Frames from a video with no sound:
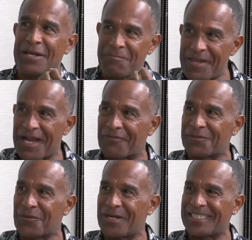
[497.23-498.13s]
Hit me
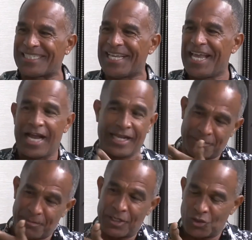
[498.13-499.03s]
afterwards. Right. I
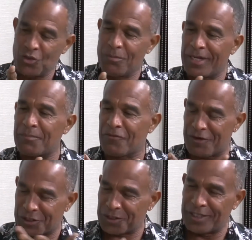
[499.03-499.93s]
guess because you being a
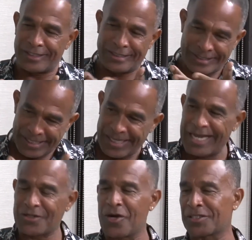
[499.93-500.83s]
professional
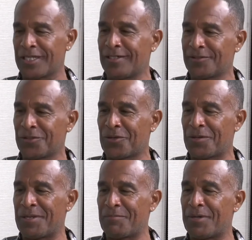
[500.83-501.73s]
at cocktails, you know what I
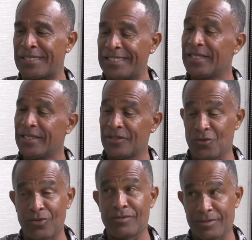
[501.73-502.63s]
mean? But
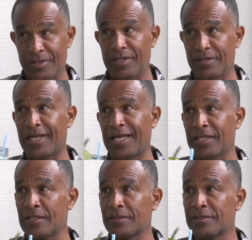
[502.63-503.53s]
no, I
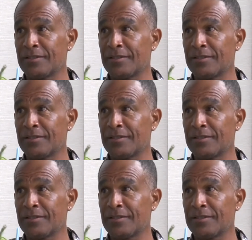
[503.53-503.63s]
like this.